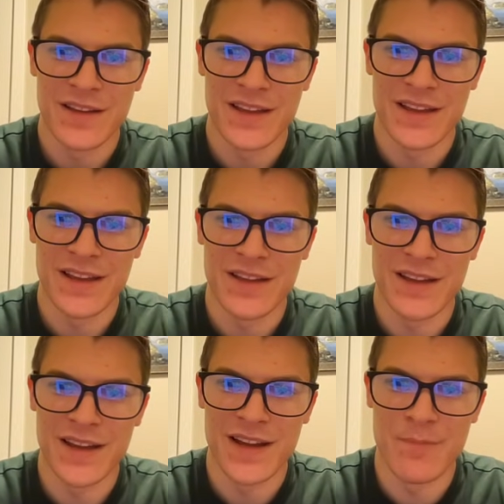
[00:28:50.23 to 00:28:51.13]
And
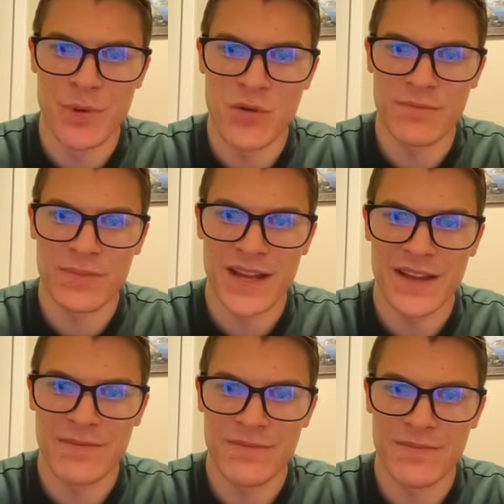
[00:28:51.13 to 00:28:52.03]
boom.
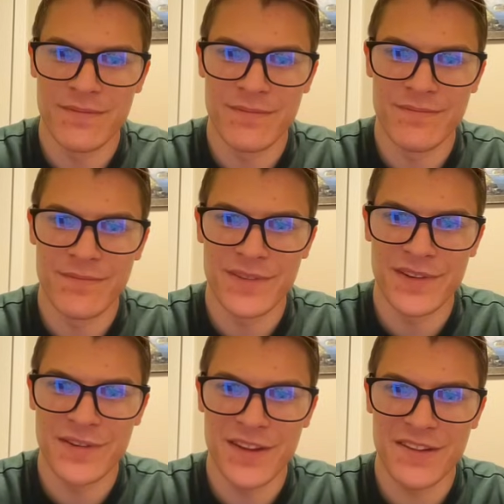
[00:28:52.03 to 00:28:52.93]
Dead.
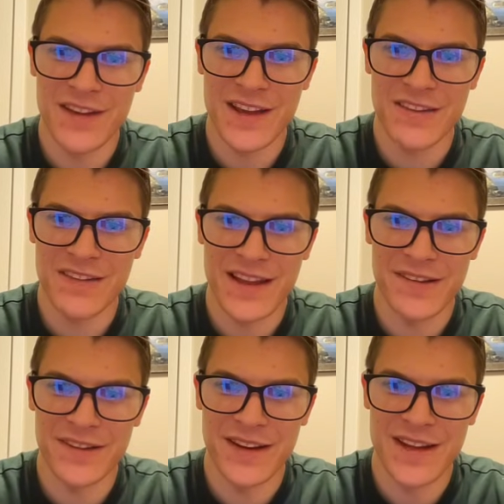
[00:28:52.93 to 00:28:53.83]
So this tank's
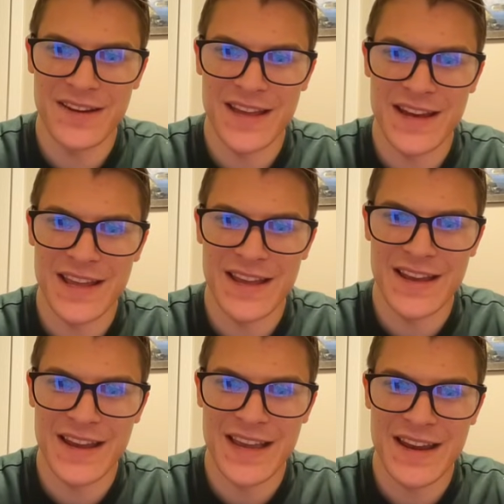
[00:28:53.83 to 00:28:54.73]
actually not dead
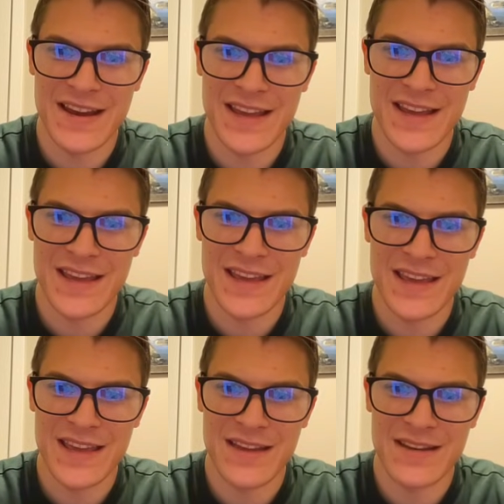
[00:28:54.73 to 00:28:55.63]
yet. It ain't dead
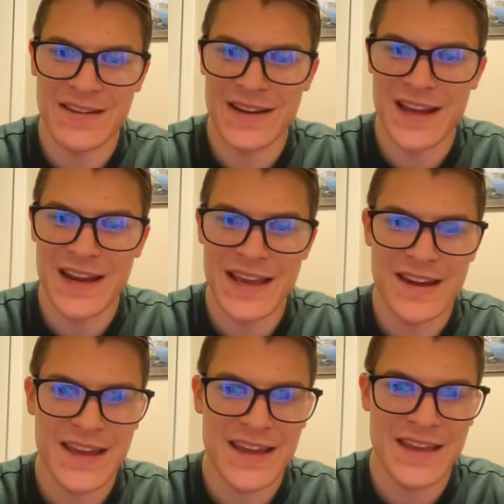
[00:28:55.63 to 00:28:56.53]
yet. It
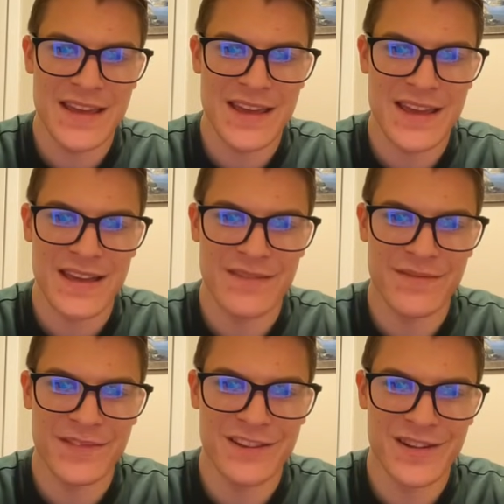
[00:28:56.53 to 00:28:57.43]
ain't dead yet.
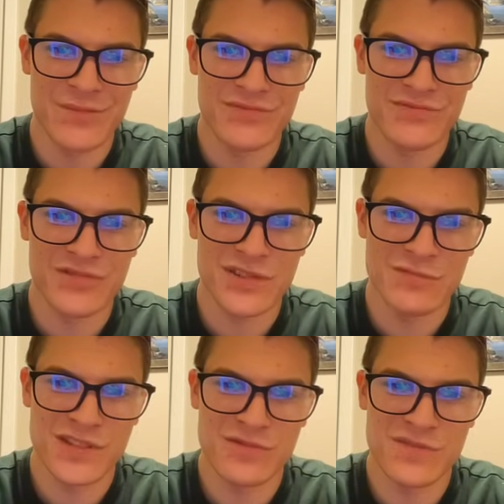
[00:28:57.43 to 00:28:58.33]
Alright,
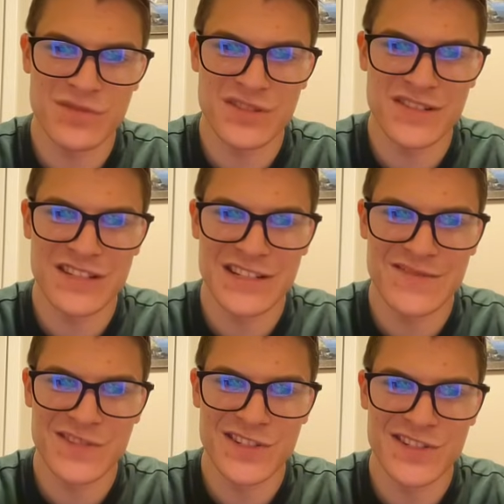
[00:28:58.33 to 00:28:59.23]
probably wouldn't build this
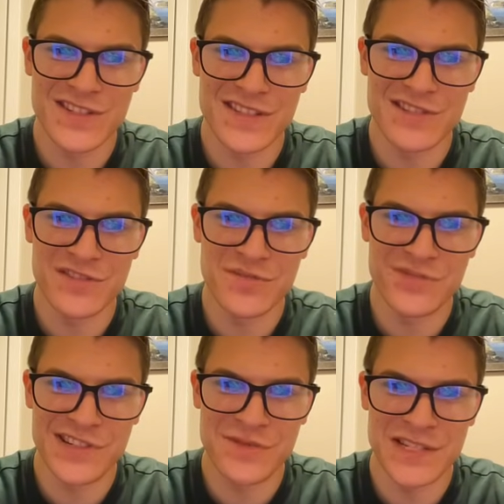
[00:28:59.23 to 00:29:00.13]
tank over here. I think you're doing
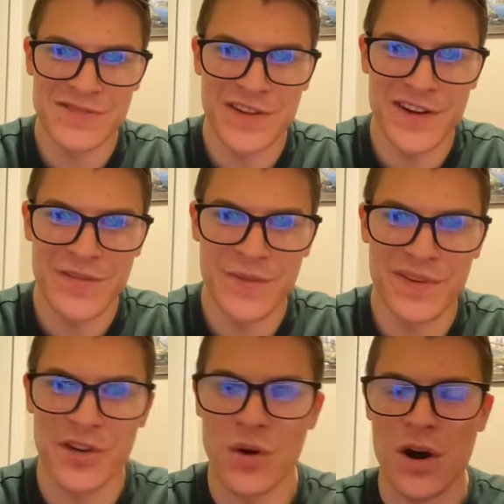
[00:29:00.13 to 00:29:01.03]
pretty well over here. I would
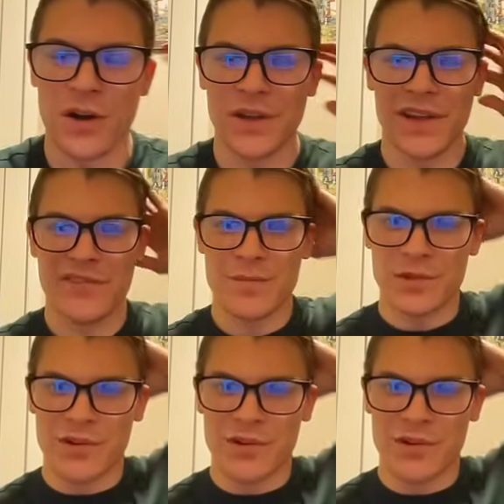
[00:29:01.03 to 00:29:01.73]
just go all in if I'm